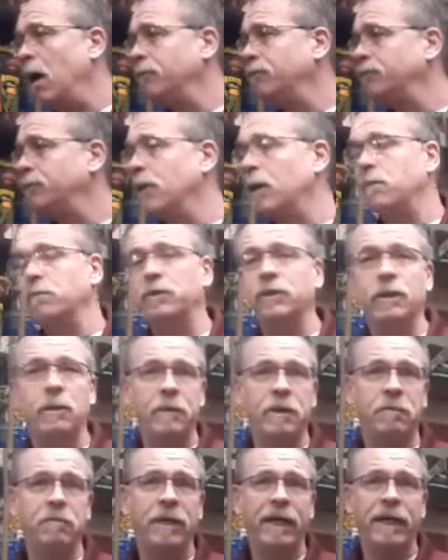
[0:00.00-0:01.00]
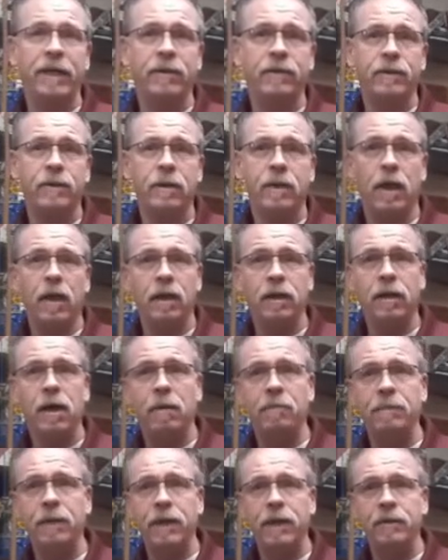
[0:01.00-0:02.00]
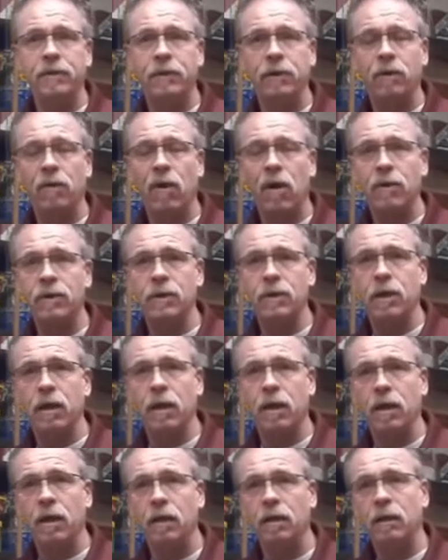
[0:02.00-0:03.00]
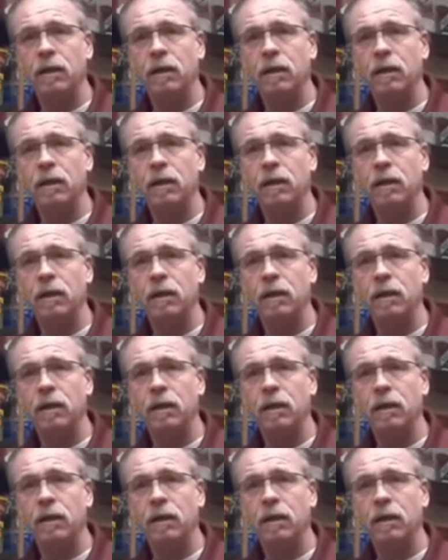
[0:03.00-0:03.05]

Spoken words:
from some of the biggest companies across the